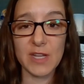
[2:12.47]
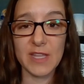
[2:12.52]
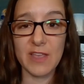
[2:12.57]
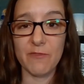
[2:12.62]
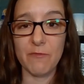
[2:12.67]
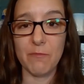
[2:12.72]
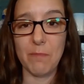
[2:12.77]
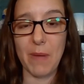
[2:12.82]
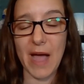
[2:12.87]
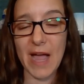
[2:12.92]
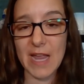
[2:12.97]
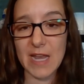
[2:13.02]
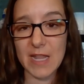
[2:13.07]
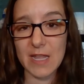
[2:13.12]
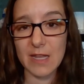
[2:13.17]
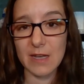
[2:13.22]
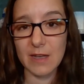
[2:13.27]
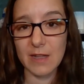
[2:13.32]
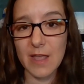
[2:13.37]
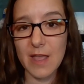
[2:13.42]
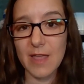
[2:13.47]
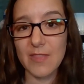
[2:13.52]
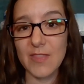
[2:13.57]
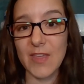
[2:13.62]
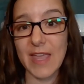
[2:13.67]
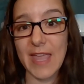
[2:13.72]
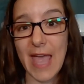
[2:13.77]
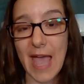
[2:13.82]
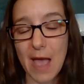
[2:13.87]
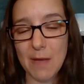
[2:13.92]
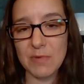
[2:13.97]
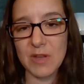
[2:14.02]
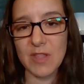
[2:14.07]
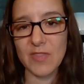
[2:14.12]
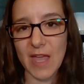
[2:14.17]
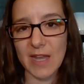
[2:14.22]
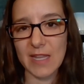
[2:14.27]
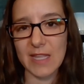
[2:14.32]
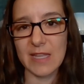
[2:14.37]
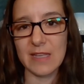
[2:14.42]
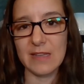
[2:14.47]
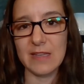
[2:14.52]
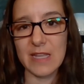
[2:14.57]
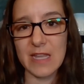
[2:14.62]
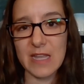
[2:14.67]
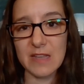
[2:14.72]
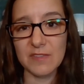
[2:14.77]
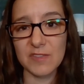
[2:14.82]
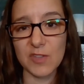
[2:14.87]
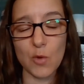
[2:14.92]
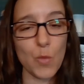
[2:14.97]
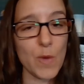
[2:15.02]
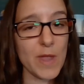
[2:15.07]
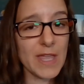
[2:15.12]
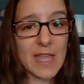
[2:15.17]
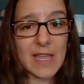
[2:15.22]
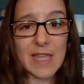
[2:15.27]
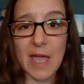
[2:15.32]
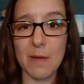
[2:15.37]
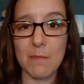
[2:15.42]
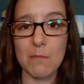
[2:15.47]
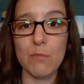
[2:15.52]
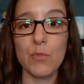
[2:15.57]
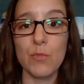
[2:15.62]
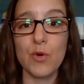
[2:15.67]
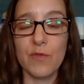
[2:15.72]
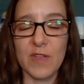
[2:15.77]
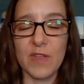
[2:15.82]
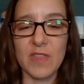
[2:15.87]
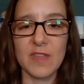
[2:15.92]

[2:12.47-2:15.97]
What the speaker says: give Biden the cabinet that he needs so we can get moving.